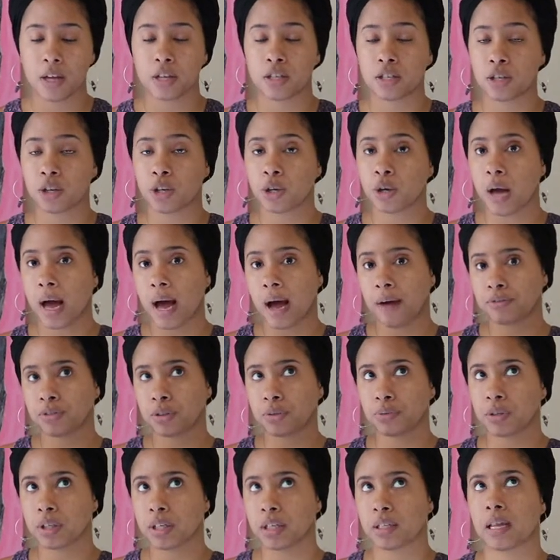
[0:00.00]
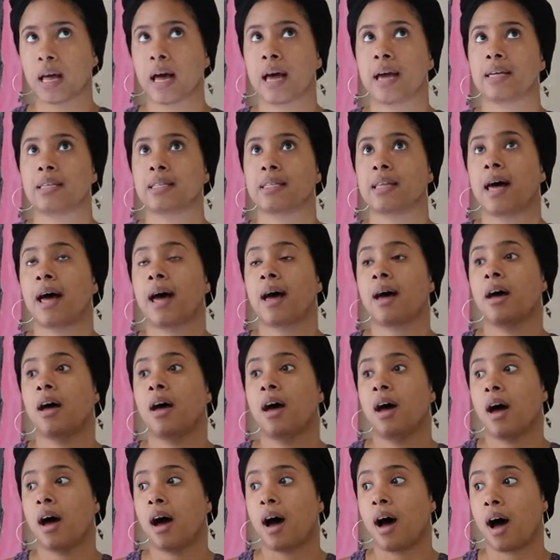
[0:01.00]
So you have to realize that
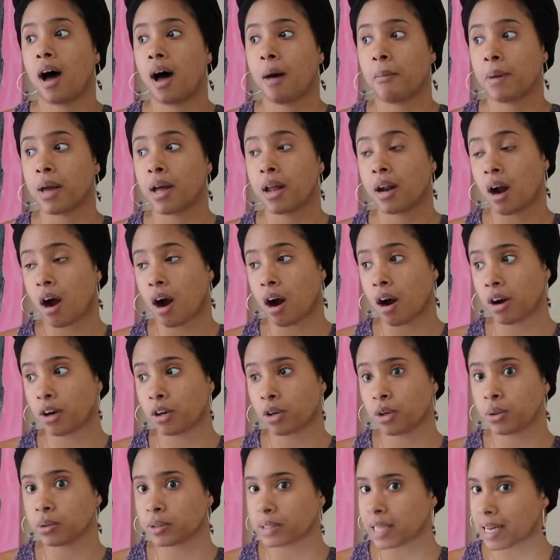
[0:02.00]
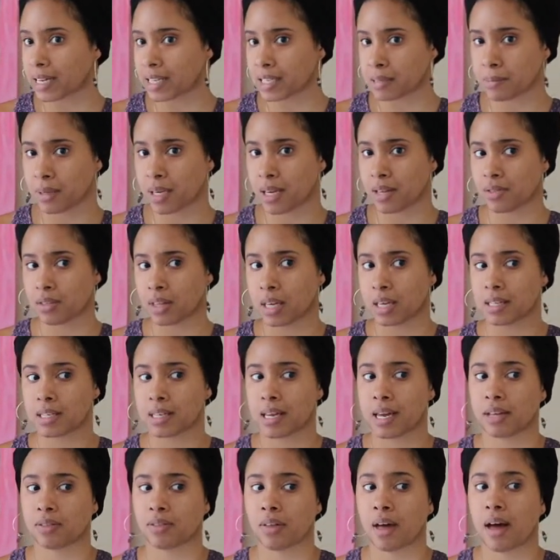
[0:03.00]
um, in our New Testament and things
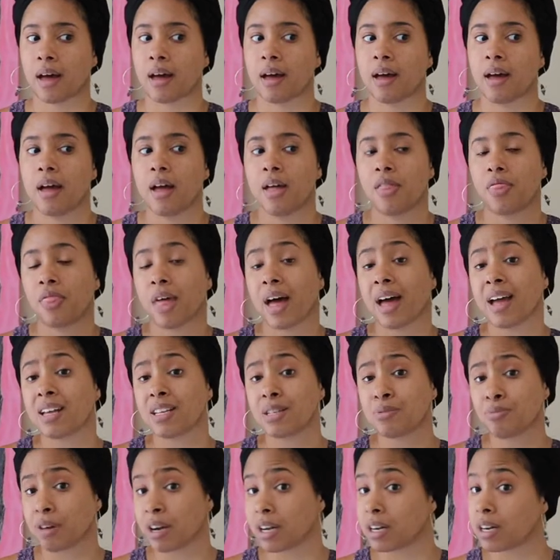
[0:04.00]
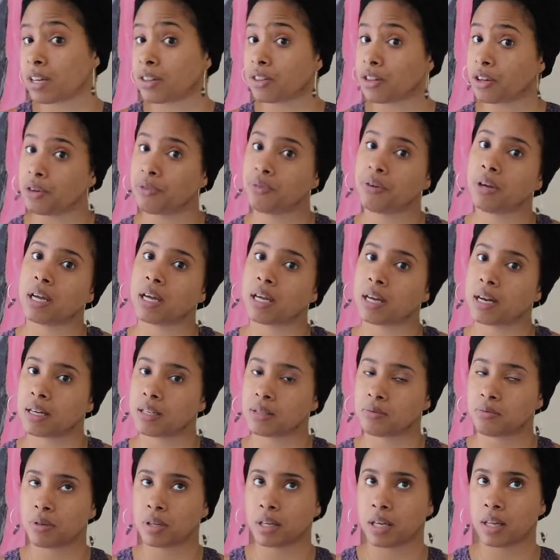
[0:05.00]
like that, that is written in the Greek, and
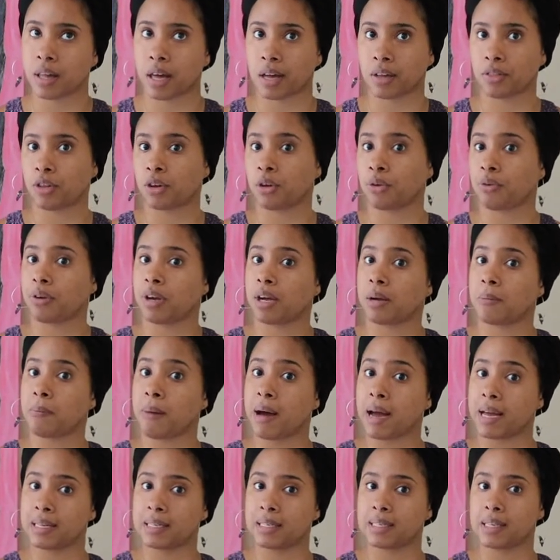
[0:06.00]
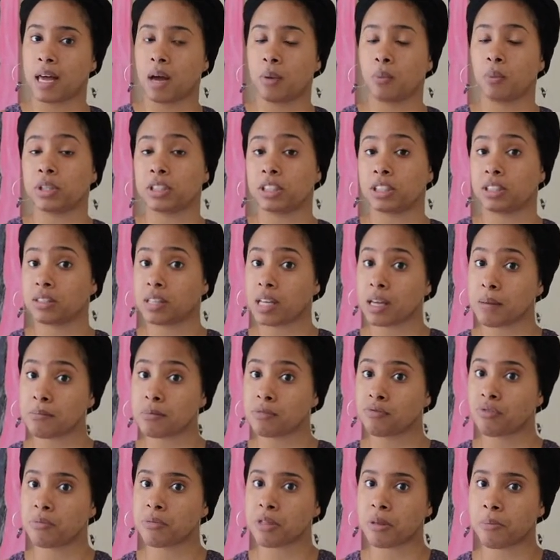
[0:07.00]
it's really like the Greek mindset, which
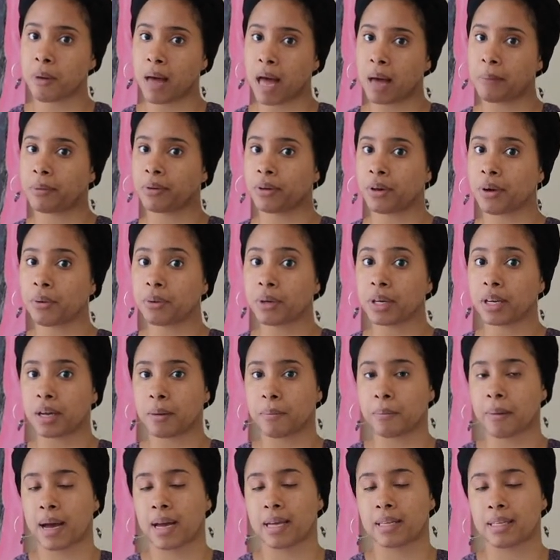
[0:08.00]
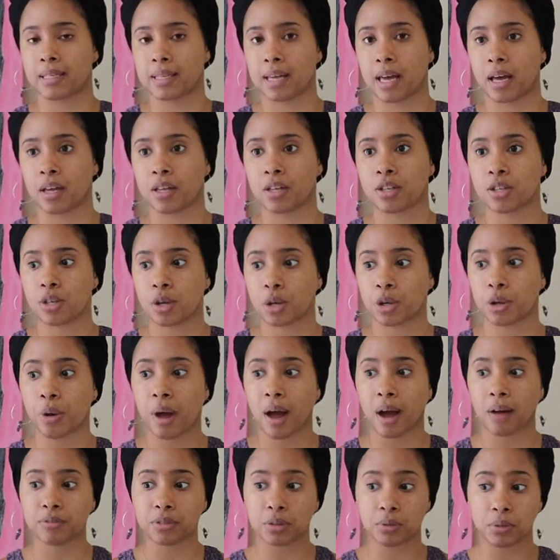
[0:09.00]
stems from the Babylonian mindset. And so you
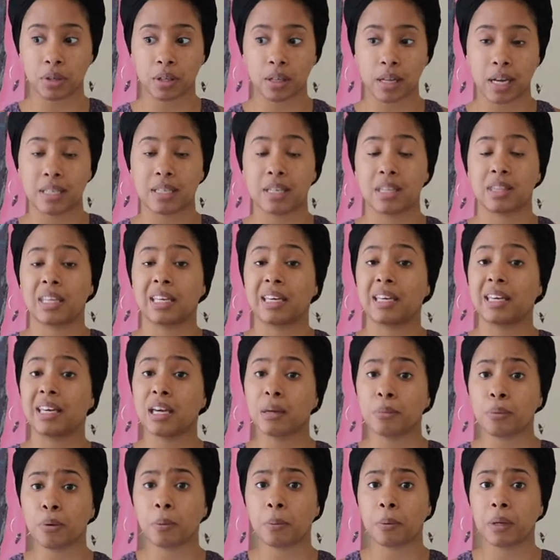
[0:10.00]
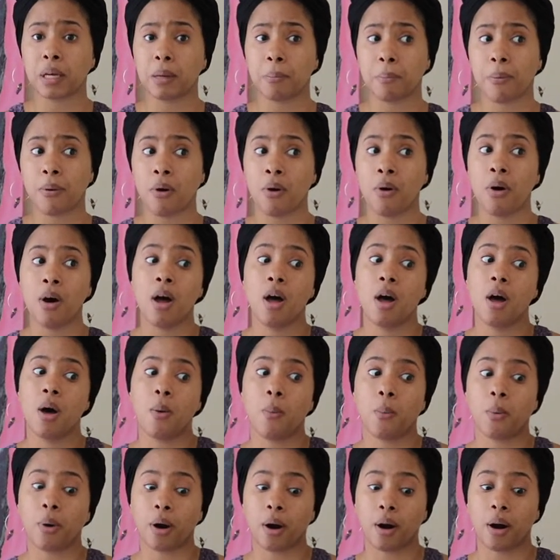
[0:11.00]
have to realize that the Hebrew people
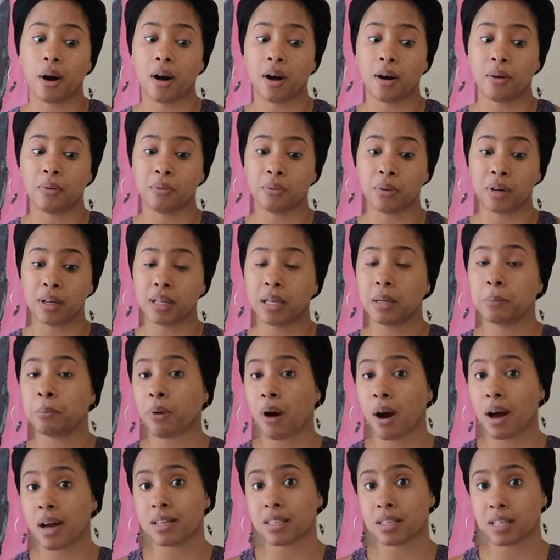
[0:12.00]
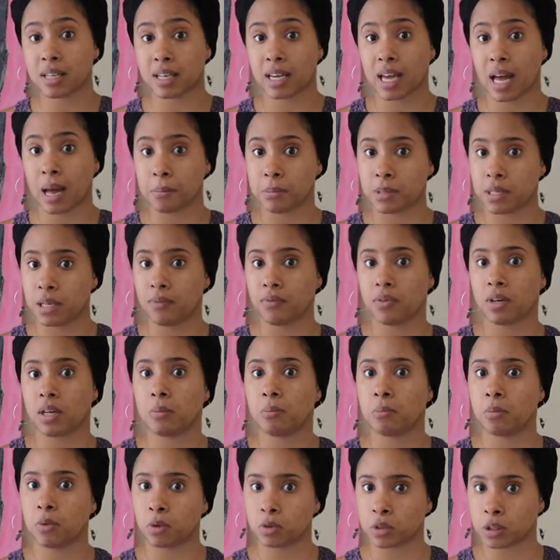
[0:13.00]
were really brought into captivity
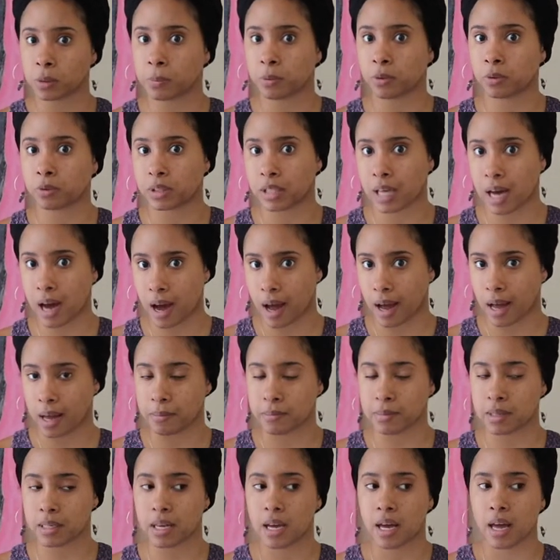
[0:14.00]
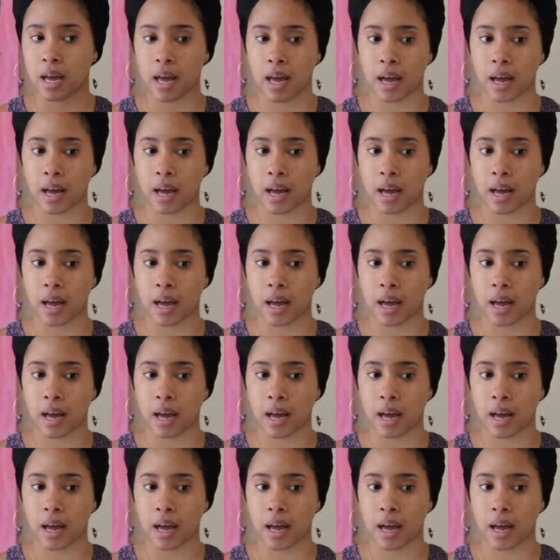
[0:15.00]
multiple times.